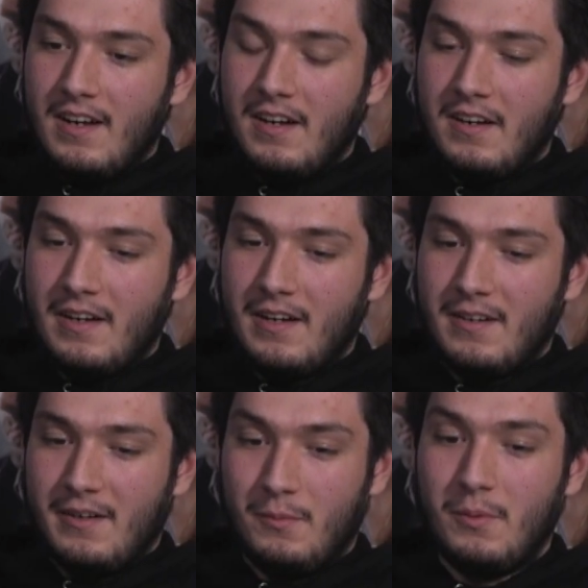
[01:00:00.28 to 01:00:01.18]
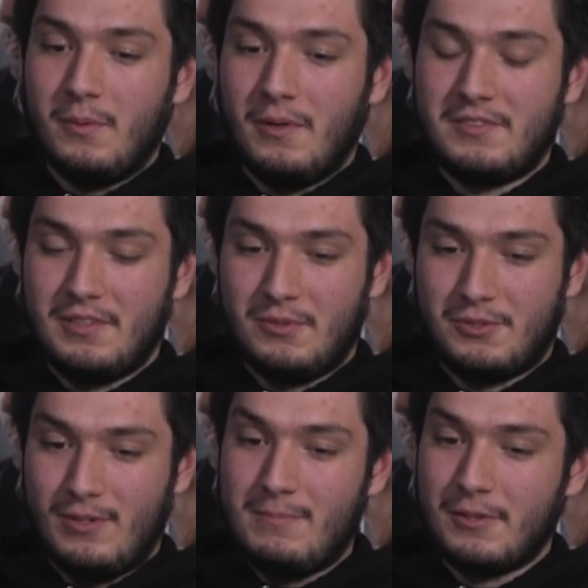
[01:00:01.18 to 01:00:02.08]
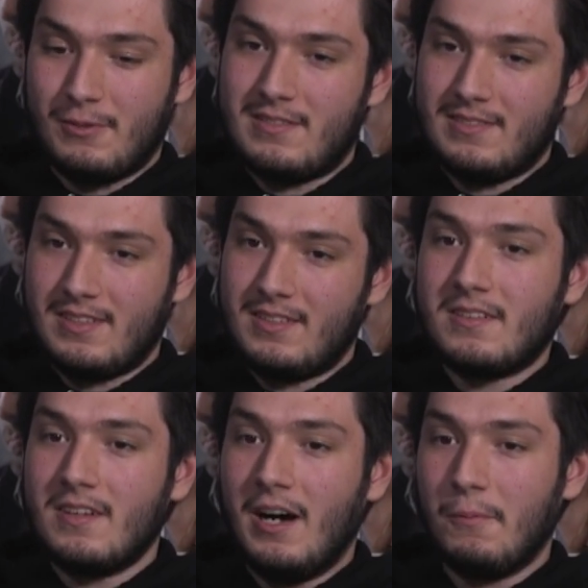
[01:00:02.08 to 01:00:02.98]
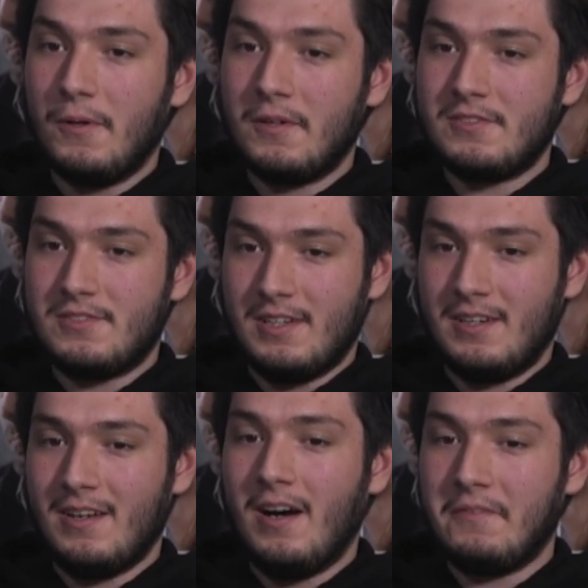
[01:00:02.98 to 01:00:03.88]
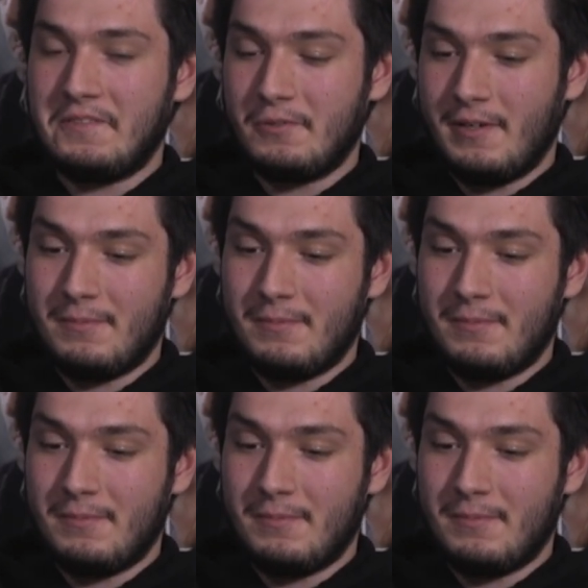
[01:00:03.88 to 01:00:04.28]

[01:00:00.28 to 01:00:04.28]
Well, obviously I watched Green Book recently. I watched, under your